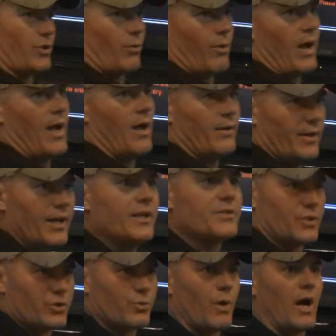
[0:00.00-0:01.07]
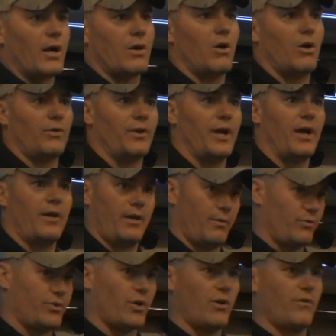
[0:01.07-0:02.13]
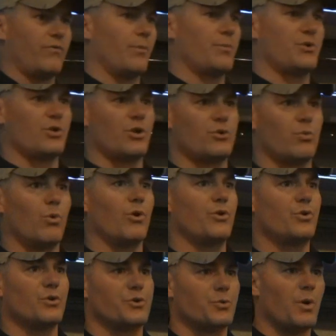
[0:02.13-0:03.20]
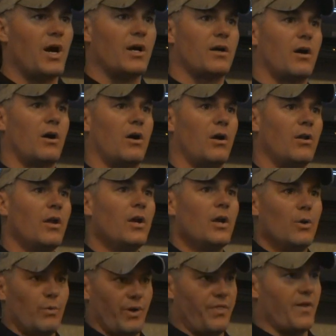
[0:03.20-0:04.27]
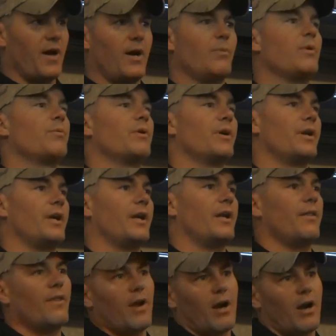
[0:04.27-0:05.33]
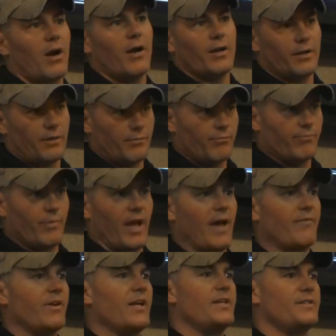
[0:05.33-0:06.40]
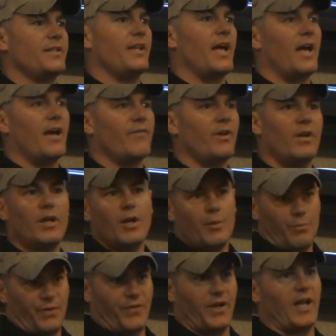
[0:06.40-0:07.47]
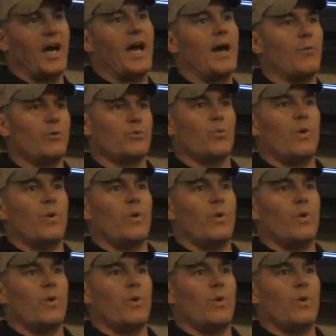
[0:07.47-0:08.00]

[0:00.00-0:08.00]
surround and it's a SWAT call now. It turned from a search warrant to a SWAT call. We thought we were going to get in there and have an easy day of it, but the guy